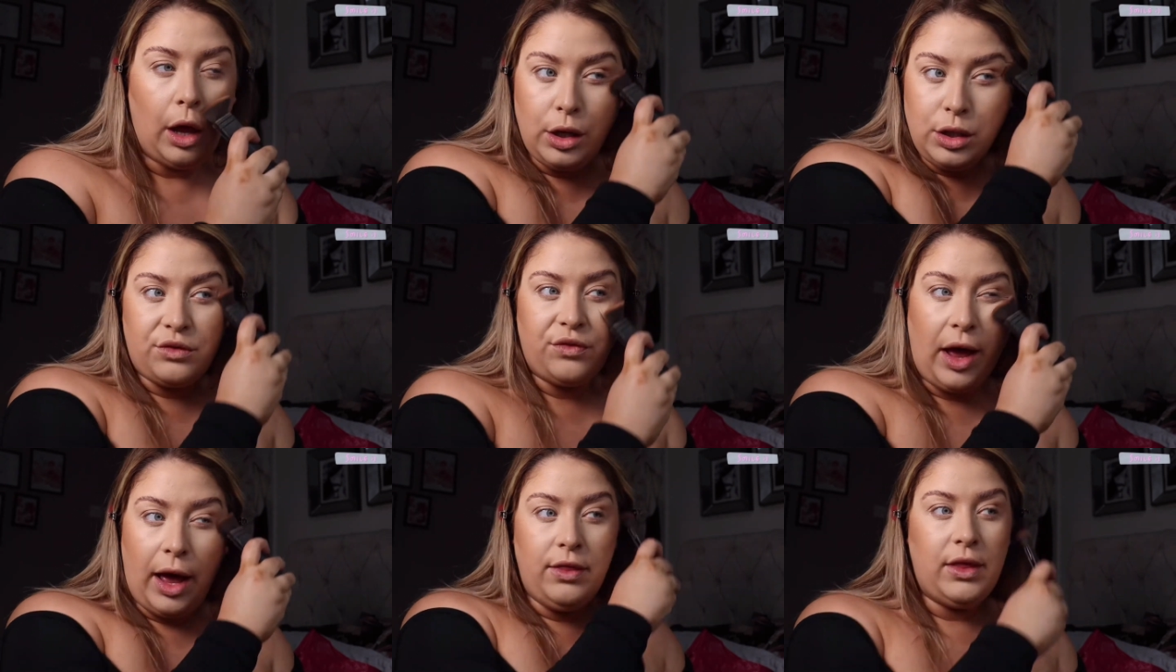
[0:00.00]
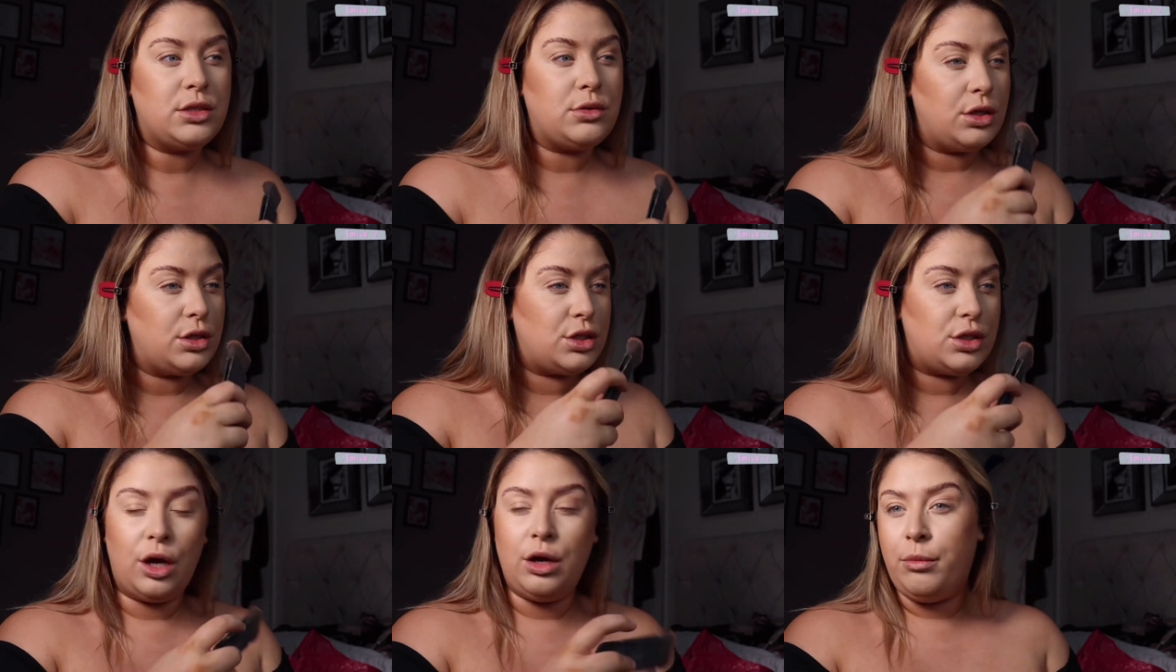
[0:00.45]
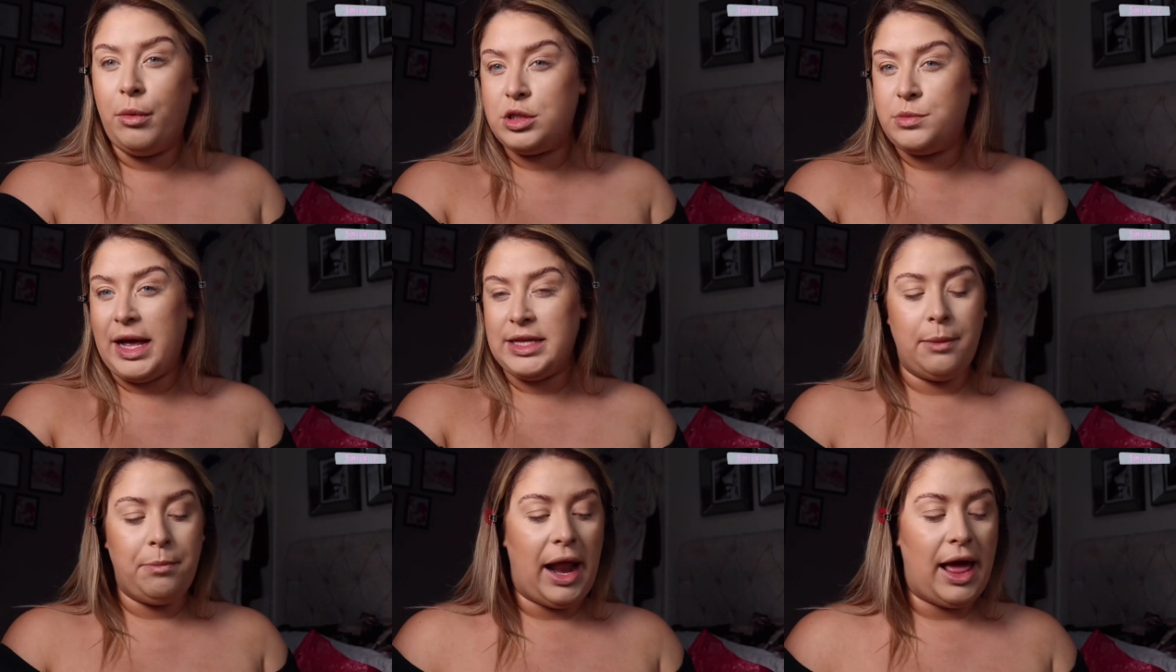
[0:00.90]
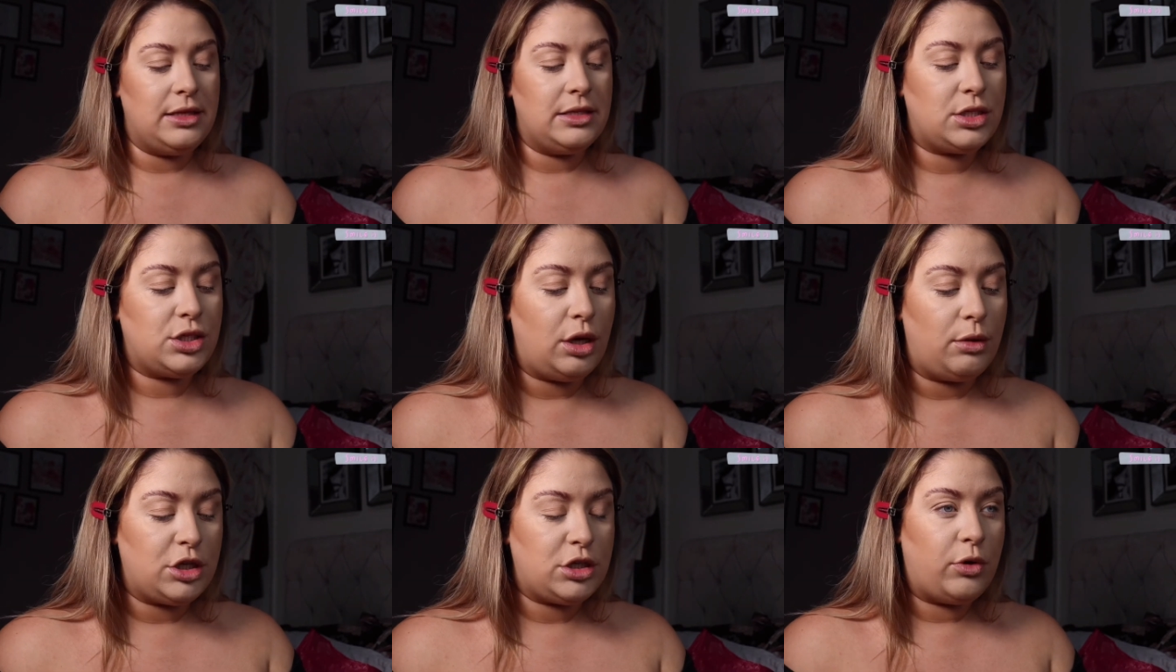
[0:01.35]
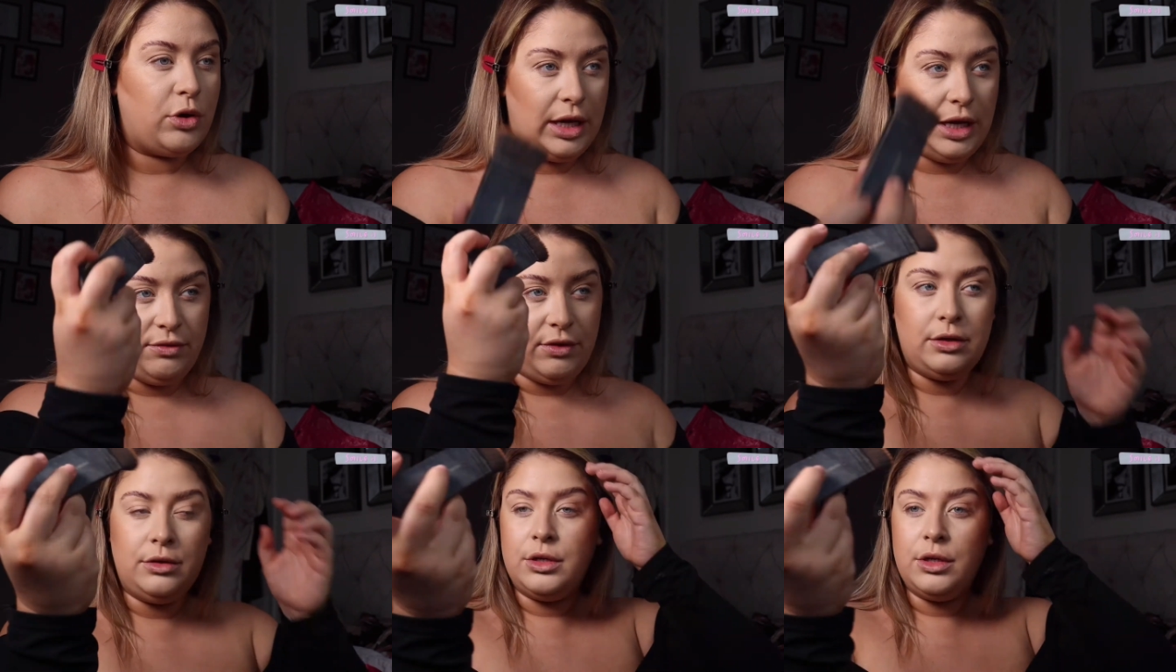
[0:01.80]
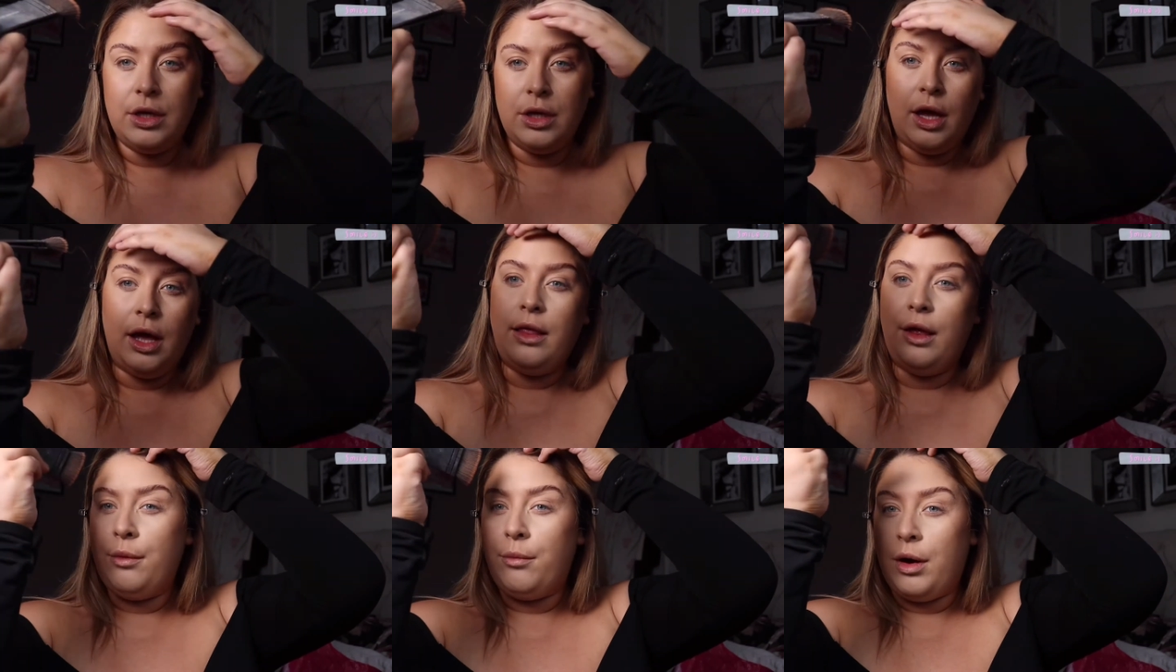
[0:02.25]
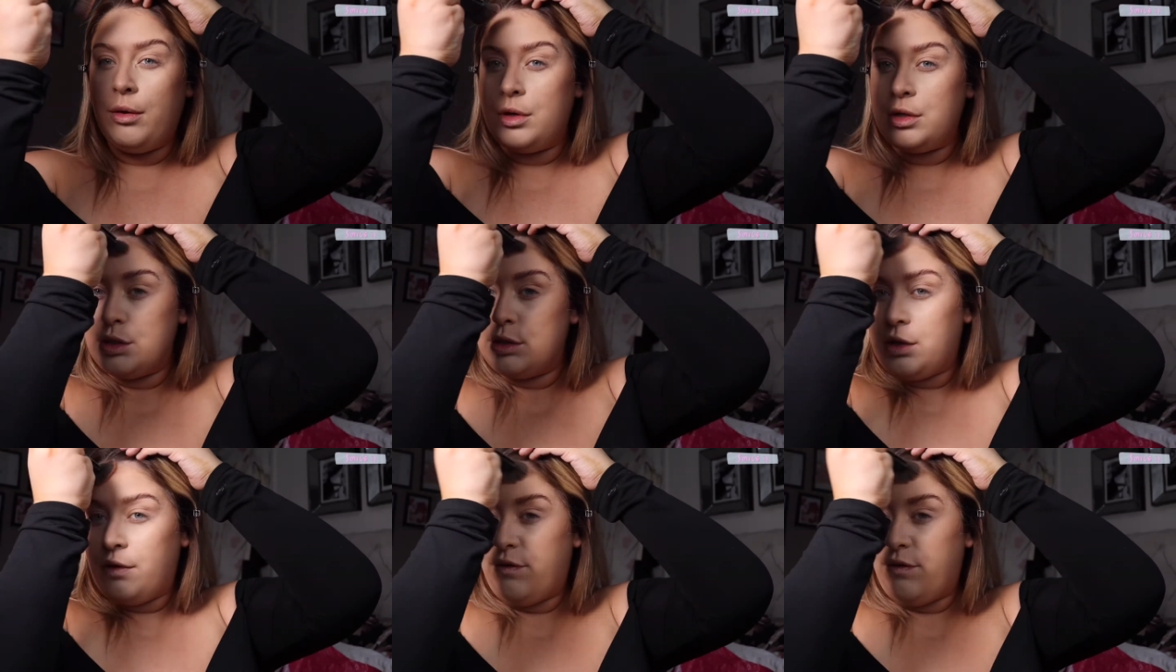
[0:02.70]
trying this so much better so much more even and then what I'm going to do is the